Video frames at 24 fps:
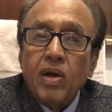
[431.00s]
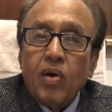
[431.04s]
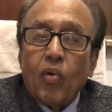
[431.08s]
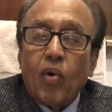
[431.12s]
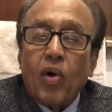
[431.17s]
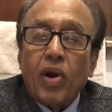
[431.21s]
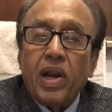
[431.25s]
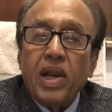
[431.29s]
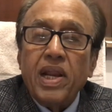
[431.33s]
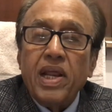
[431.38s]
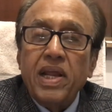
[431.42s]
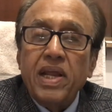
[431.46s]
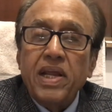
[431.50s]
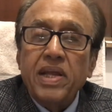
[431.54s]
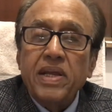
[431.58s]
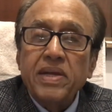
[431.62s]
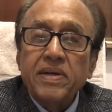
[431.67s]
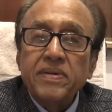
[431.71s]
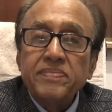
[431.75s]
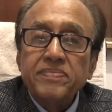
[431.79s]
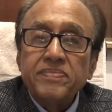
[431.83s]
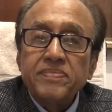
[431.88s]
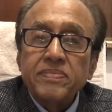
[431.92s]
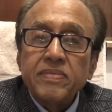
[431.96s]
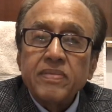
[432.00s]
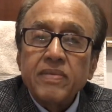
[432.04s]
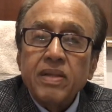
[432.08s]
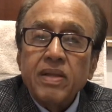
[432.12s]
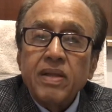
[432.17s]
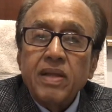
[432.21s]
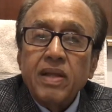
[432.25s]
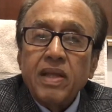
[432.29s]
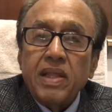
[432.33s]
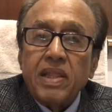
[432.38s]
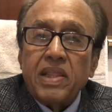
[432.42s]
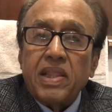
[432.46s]
Only
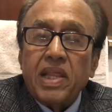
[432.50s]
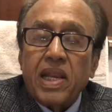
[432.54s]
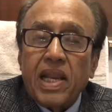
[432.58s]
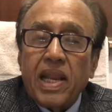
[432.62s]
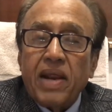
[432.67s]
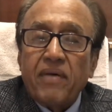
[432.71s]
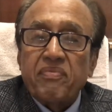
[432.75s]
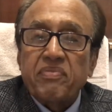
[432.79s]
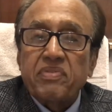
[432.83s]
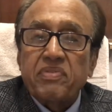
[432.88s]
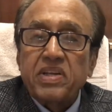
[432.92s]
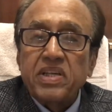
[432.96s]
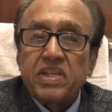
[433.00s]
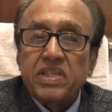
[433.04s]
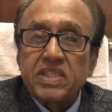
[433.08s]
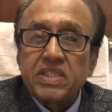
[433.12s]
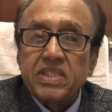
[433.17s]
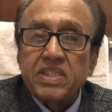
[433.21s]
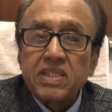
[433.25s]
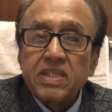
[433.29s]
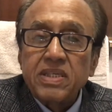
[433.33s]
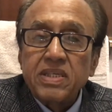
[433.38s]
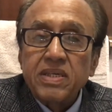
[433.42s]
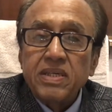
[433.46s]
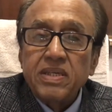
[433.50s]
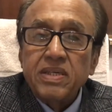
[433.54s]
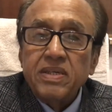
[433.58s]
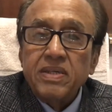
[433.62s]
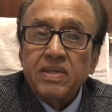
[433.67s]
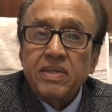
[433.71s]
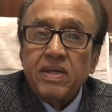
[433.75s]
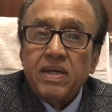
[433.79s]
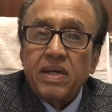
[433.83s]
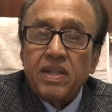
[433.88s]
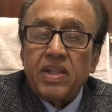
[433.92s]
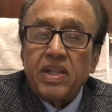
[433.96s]
the left is
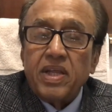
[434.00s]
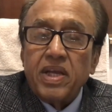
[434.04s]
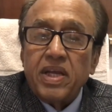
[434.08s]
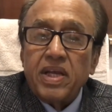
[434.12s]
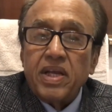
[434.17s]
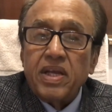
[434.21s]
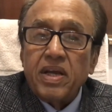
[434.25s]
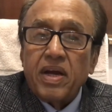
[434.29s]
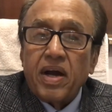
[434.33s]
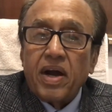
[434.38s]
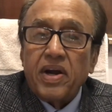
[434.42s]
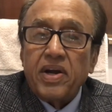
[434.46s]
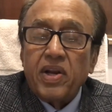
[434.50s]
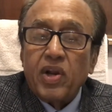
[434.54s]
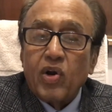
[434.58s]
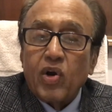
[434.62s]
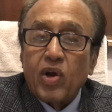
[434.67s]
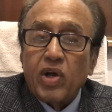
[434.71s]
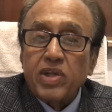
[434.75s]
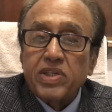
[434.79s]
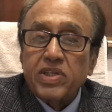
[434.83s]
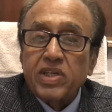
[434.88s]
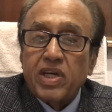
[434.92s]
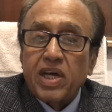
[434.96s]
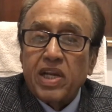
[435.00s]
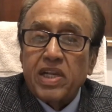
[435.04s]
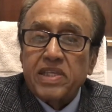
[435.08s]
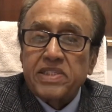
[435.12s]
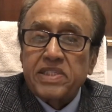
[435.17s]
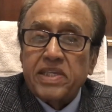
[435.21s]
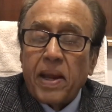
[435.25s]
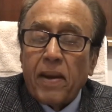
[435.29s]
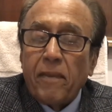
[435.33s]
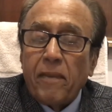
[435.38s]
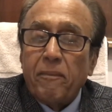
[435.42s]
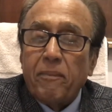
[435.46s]
the ideological
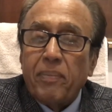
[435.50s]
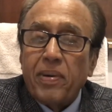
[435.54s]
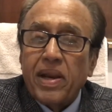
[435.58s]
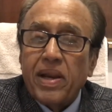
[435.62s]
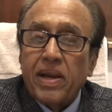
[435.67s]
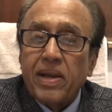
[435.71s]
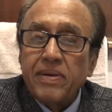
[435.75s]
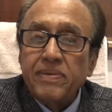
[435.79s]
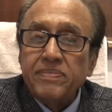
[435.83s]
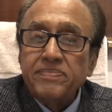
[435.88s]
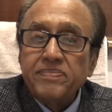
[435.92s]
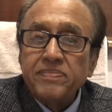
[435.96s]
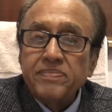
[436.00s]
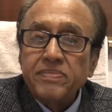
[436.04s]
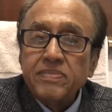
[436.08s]
champion